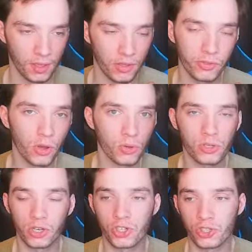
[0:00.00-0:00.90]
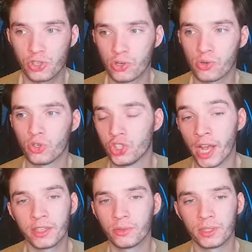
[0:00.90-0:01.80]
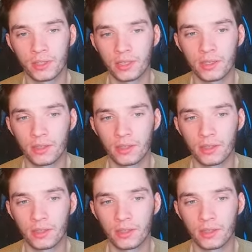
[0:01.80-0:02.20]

Those are just two genuinely